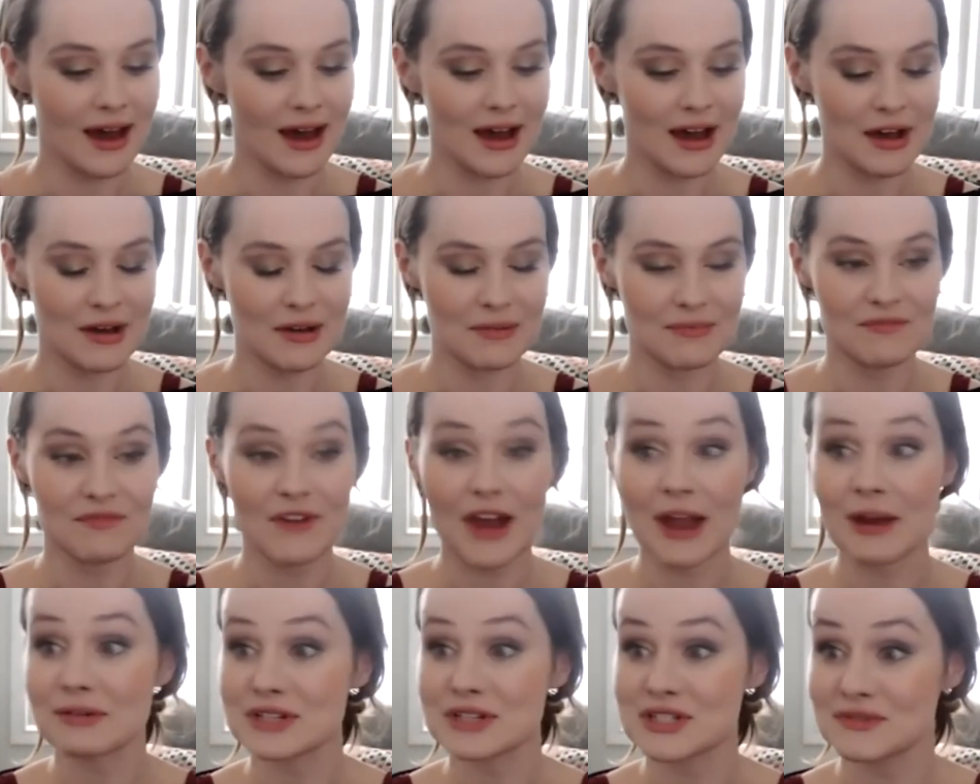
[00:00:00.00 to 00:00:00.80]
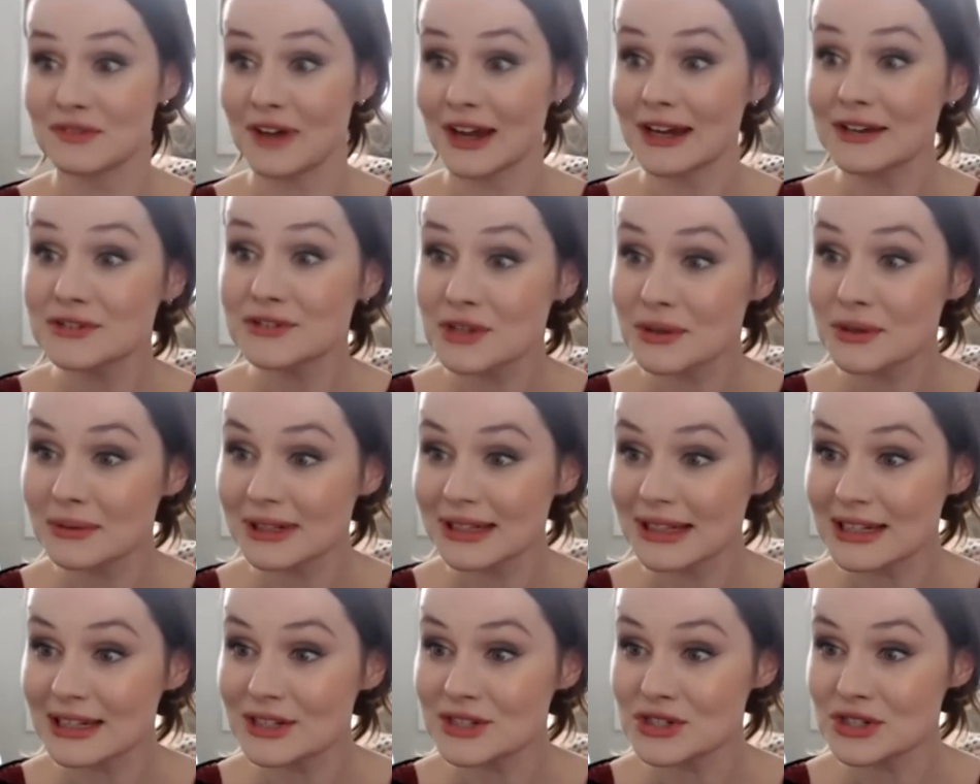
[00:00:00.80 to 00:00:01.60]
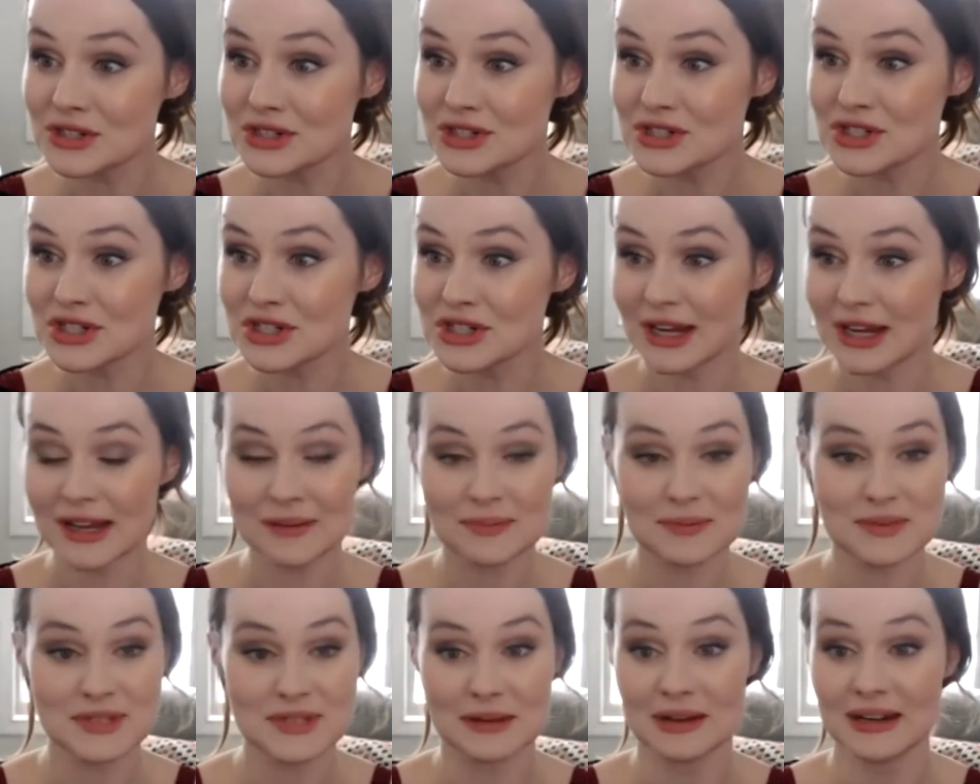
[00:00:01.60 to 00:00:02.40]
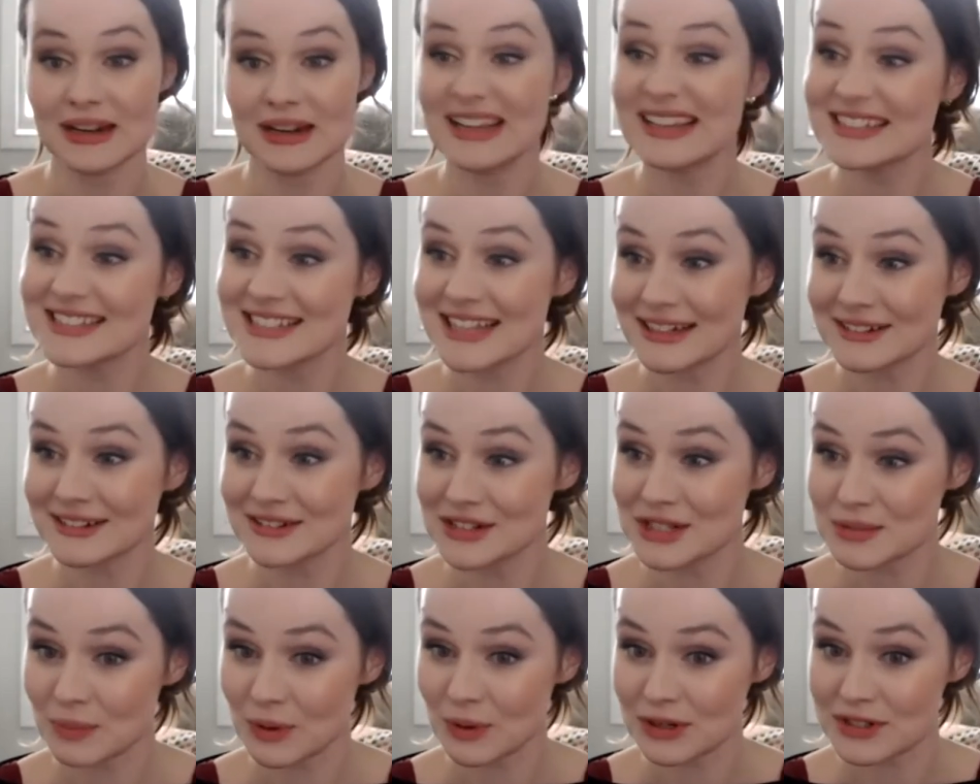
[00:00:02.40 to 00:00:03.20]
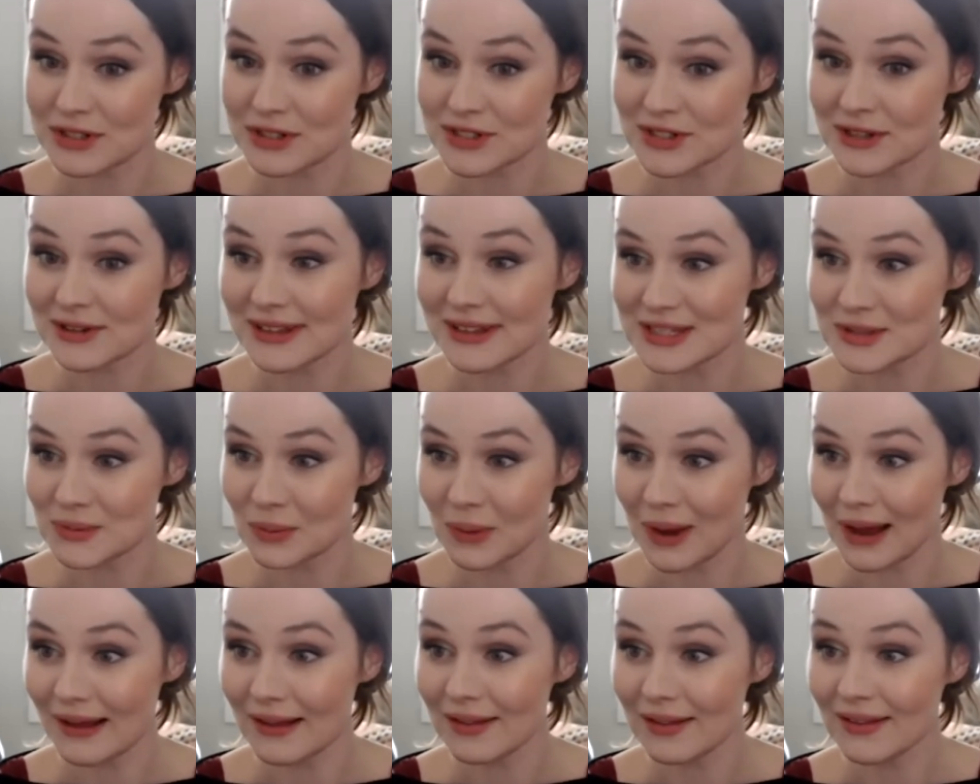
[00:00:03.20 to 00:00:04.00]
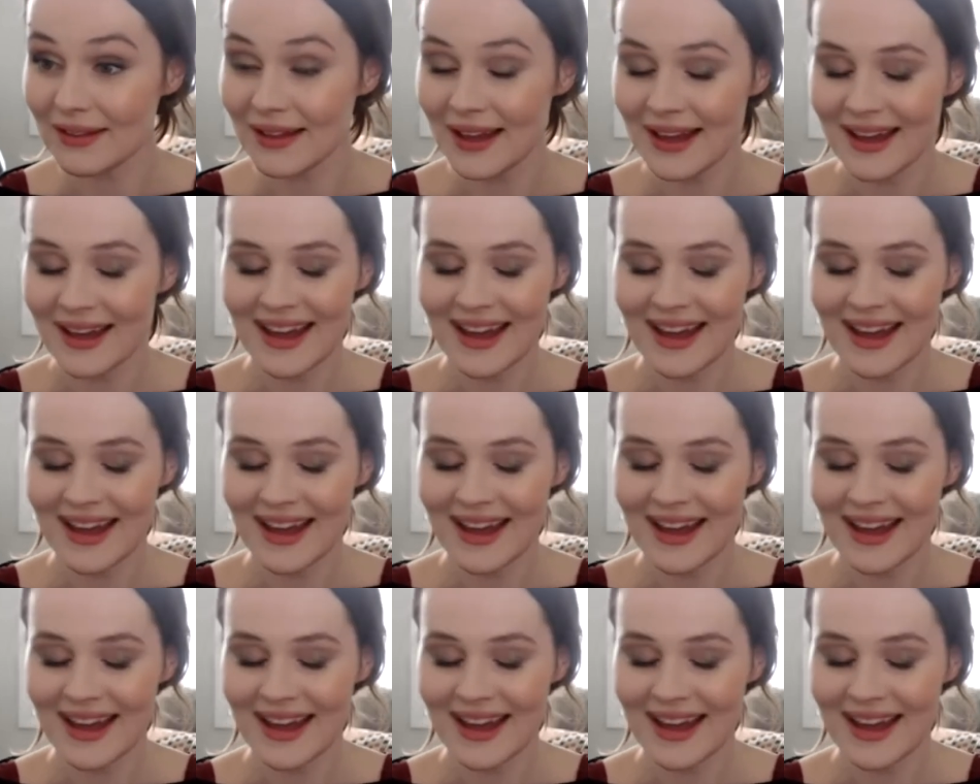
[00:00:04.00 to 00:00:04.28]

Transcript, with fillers: um, virus vector relationships, and insect dispersal as well.